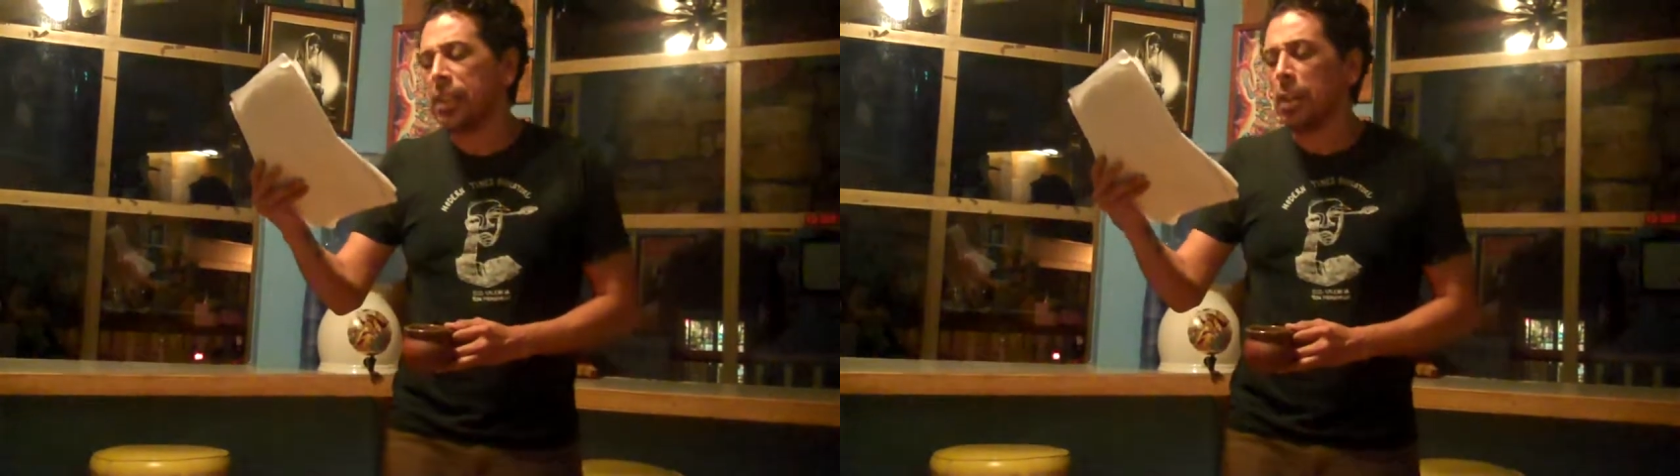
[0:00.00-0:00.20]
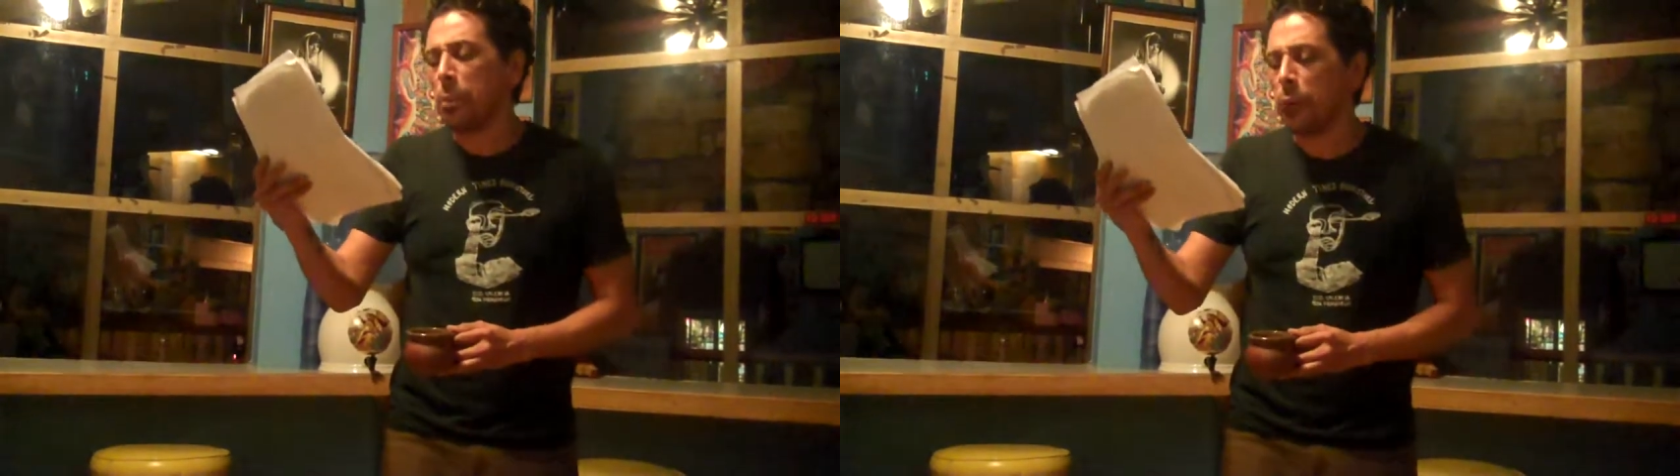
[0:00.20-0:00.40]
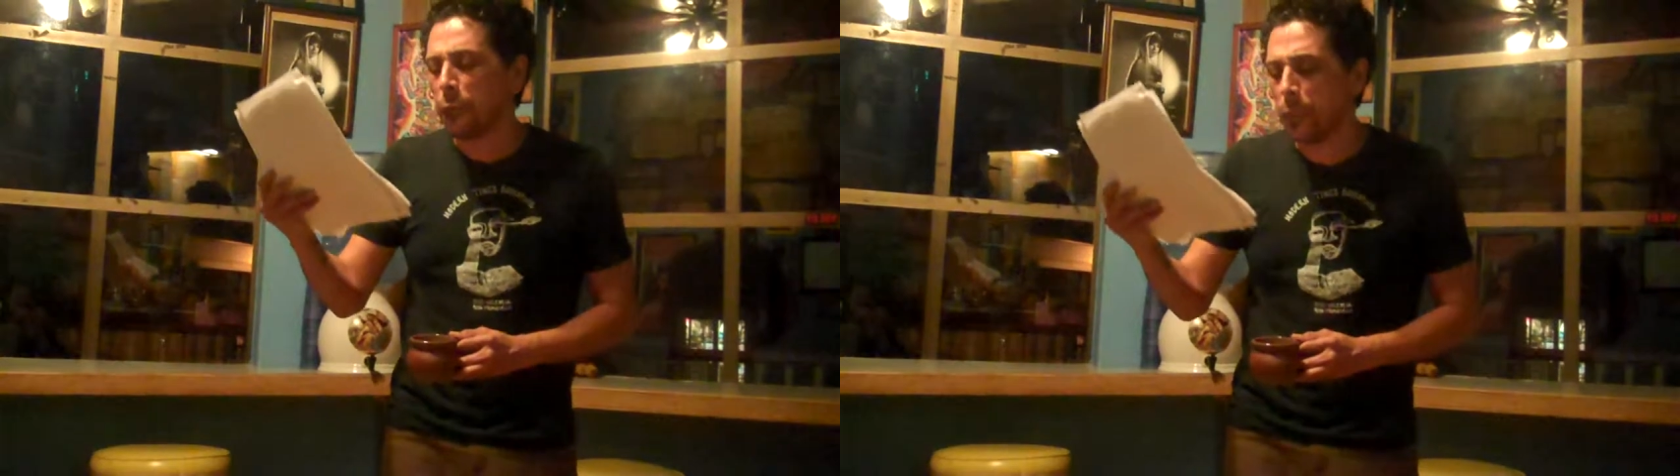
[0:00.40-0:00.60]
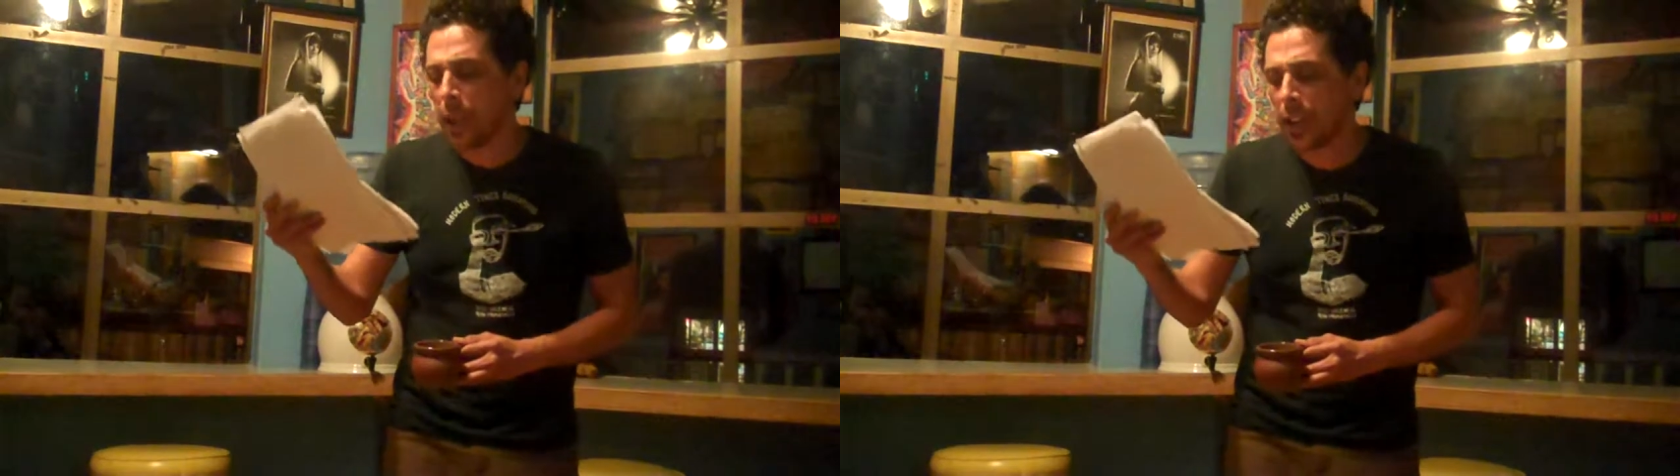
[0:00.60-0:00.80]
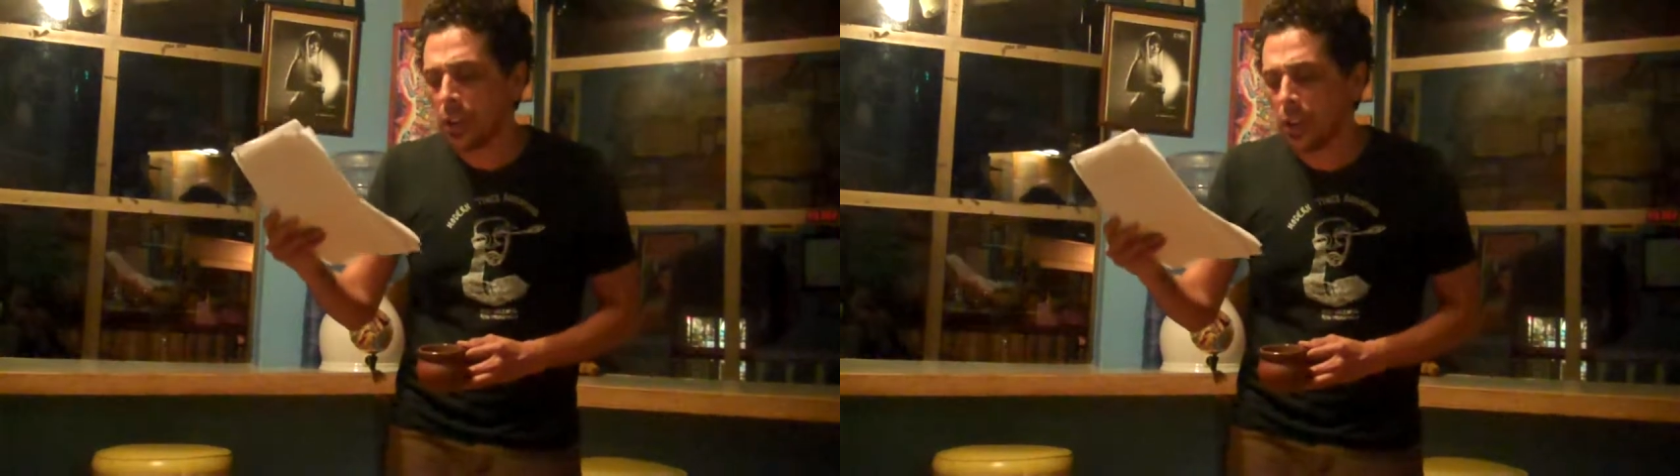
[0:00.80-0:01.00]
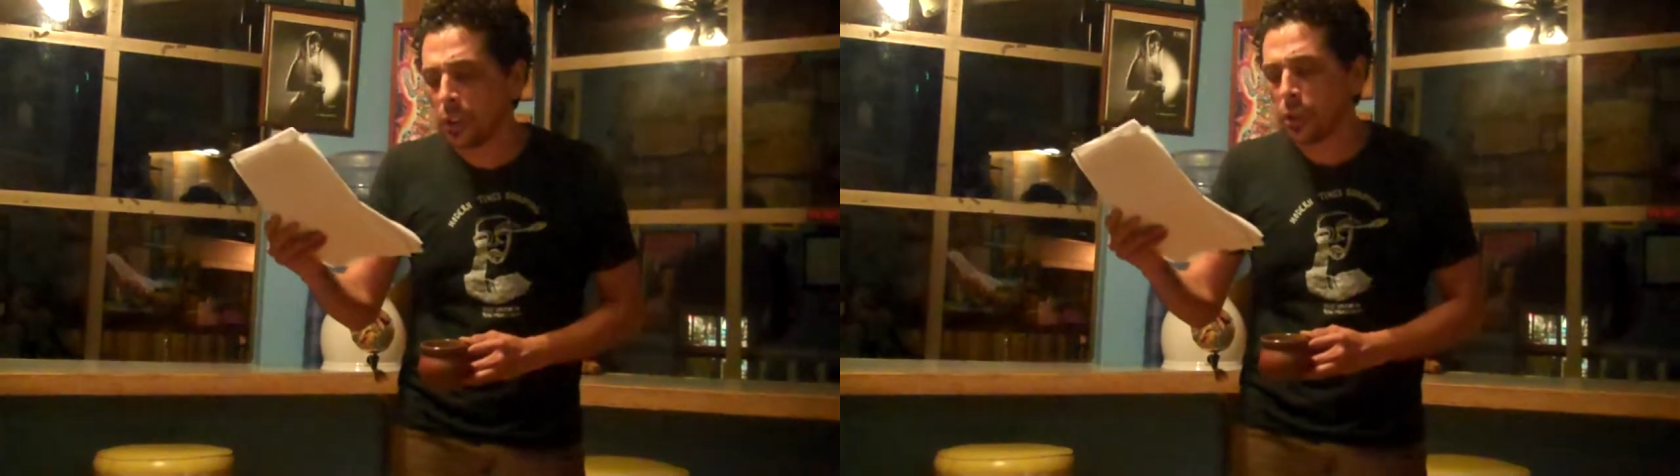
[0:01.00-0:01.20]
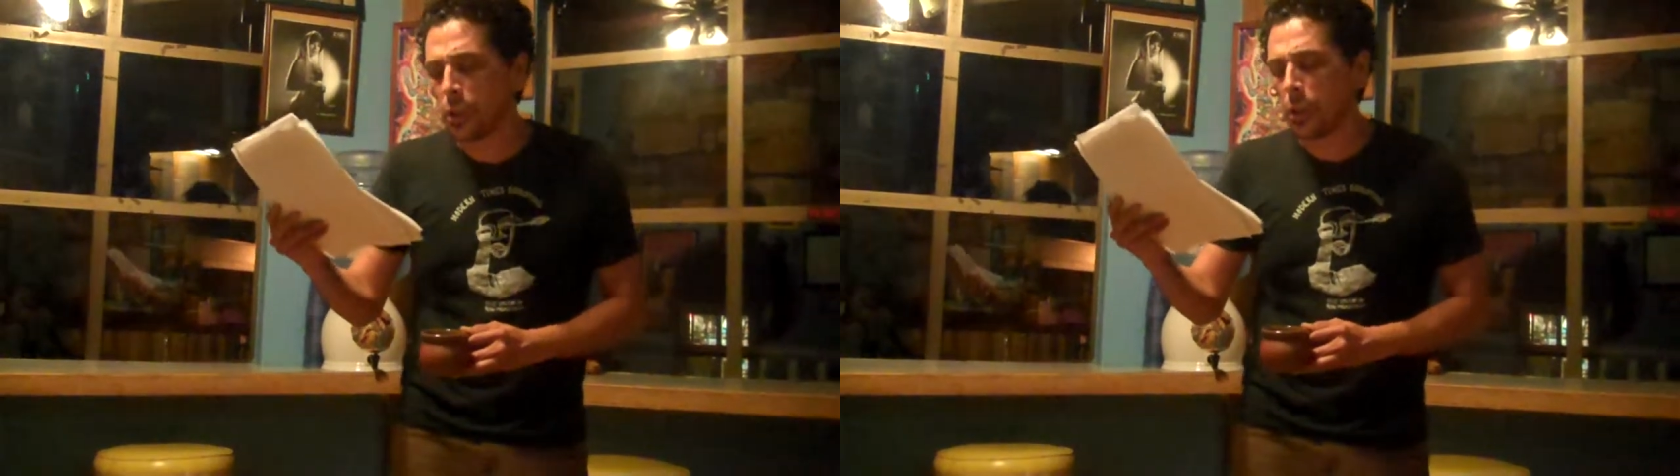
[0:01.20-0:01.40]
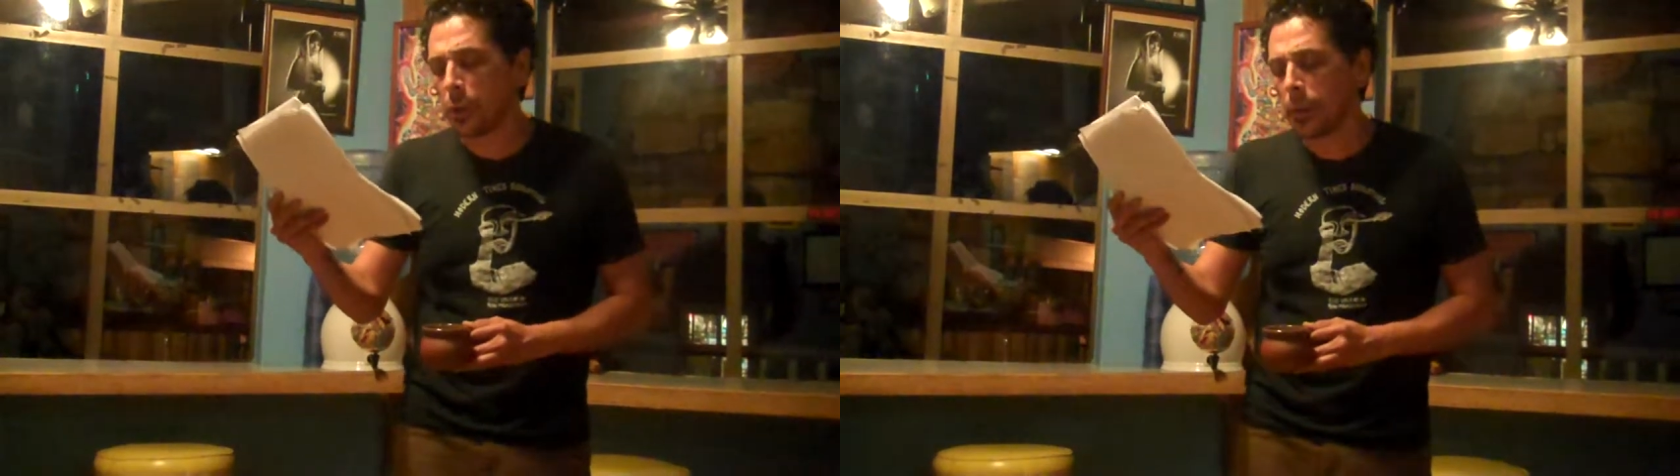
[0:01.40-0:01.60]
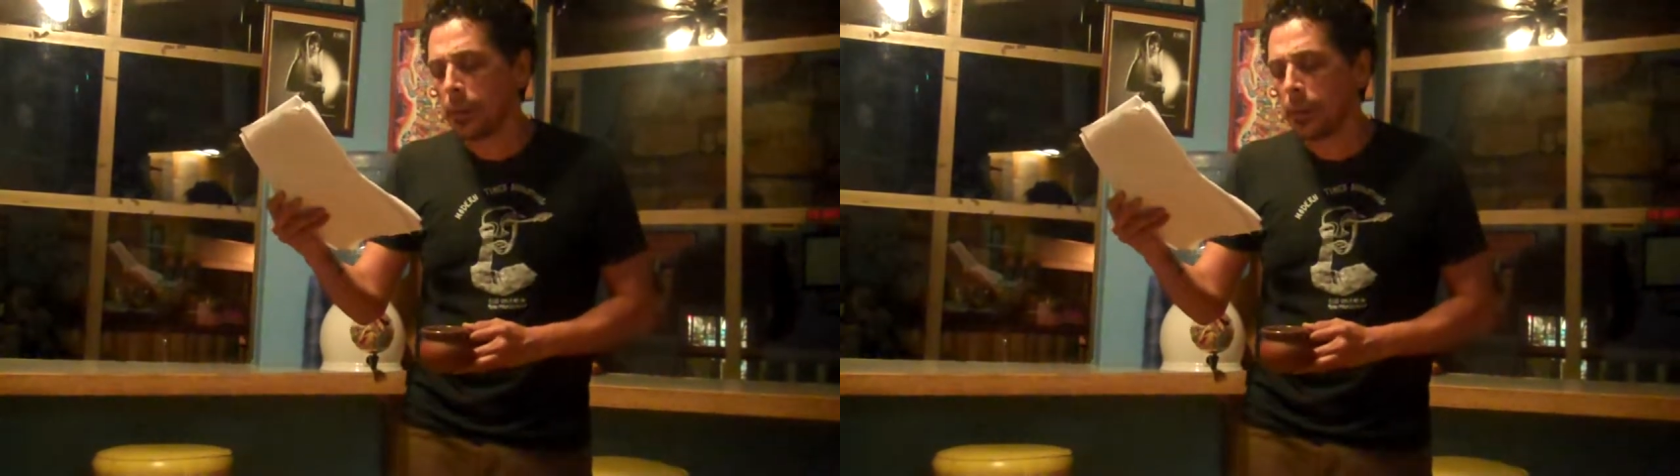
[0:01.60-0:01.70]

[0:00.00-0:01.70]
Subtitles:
symbol for my culture.